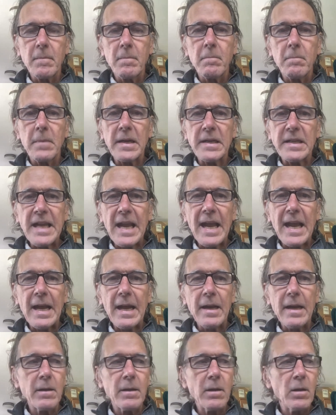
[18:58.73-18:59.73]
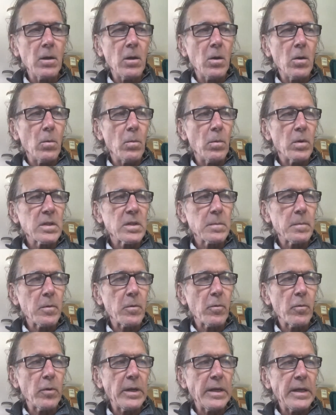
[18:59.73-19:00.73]
My dad was a
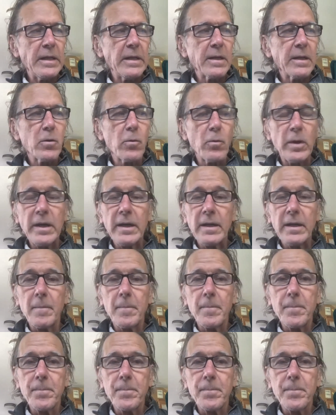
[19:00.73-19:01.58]
Marine in Korea.